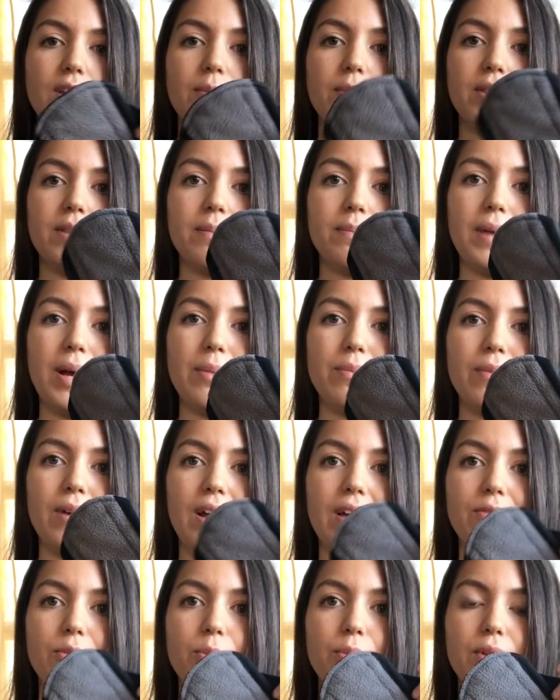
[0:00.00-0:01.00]
But I
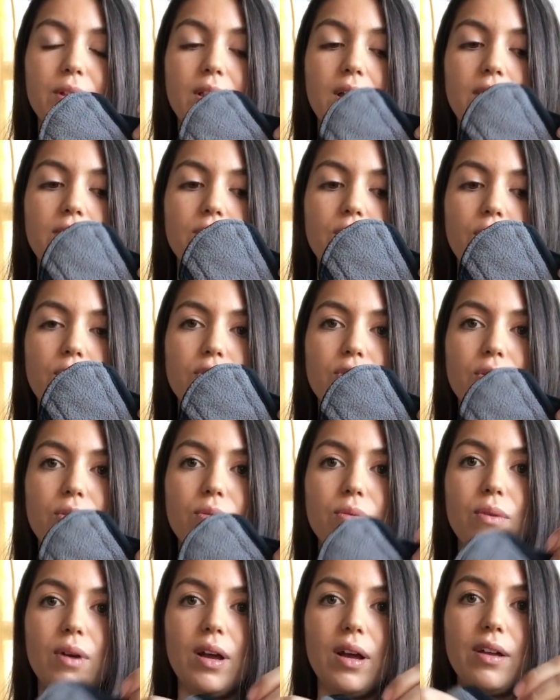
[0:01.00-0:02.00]
have a pretty light flow,
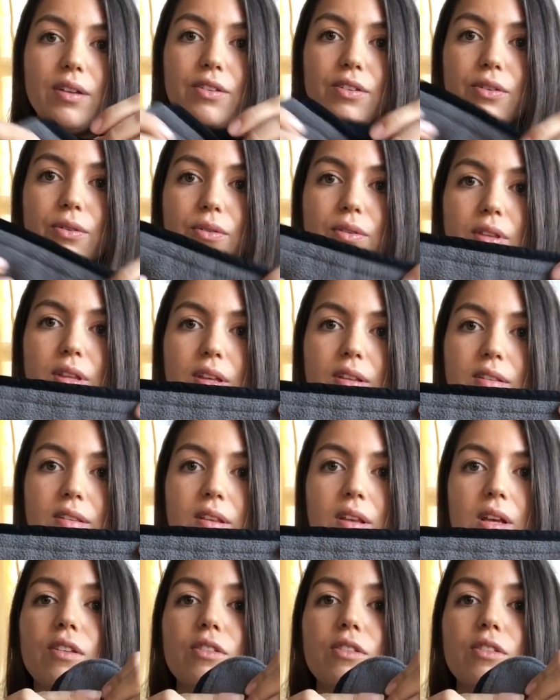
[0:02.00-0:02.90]
so I chose these.